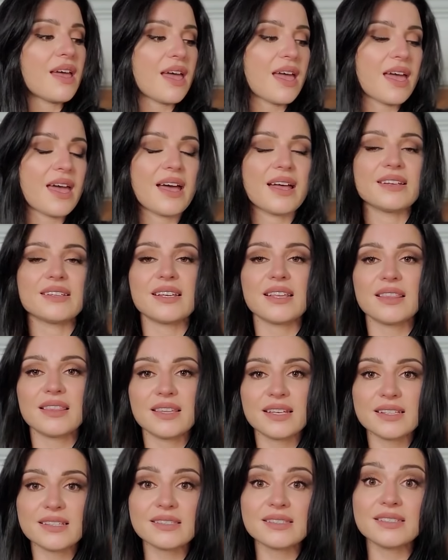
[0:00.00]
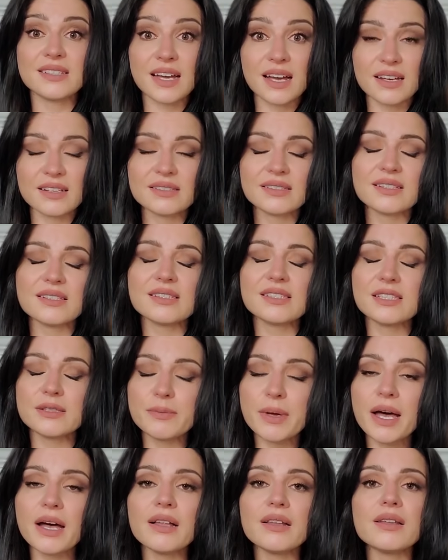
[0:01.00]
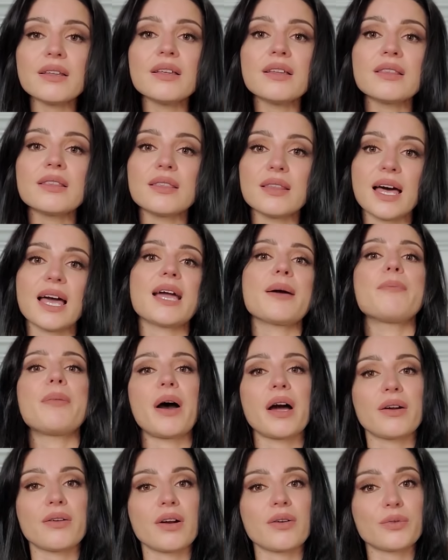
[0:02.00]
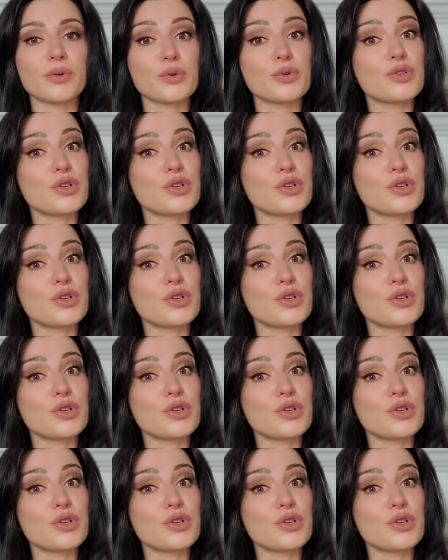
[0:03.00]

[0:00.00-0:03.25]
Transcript: and this does smell like Baccarat Rouge,